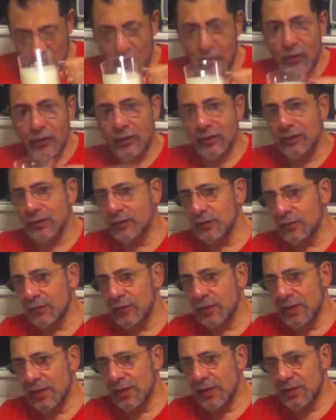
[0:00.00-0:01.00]
All right,
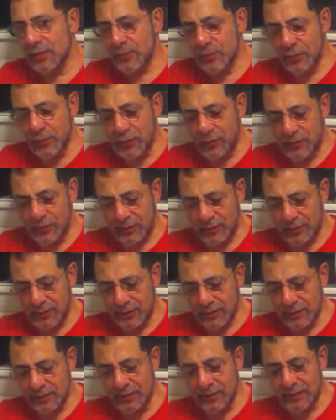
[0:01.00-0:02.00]
it's beautiful.
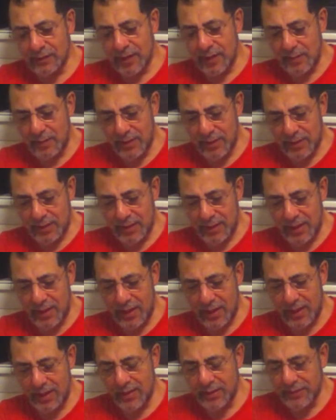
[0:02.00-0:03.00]
A little lemon in the
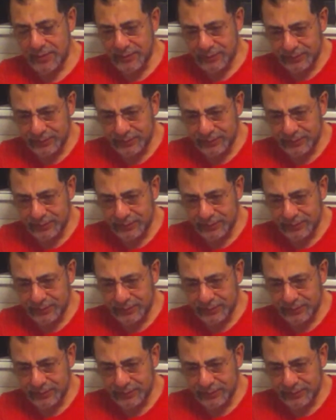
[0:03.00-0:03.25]
head.